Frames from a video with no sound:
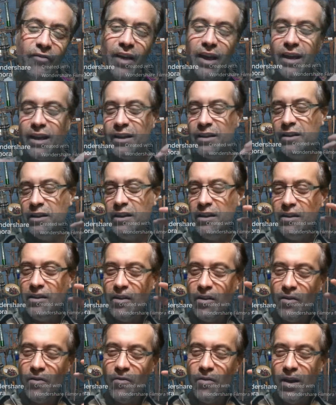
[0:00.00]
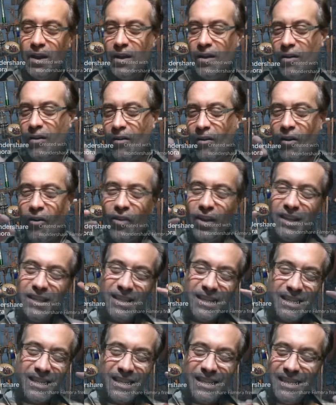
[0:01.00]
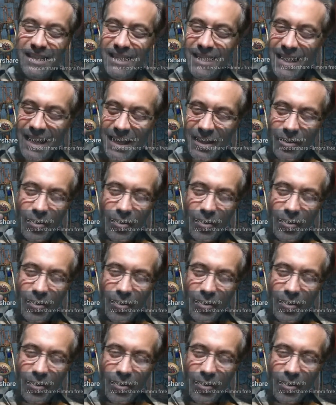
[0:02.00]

all these just neat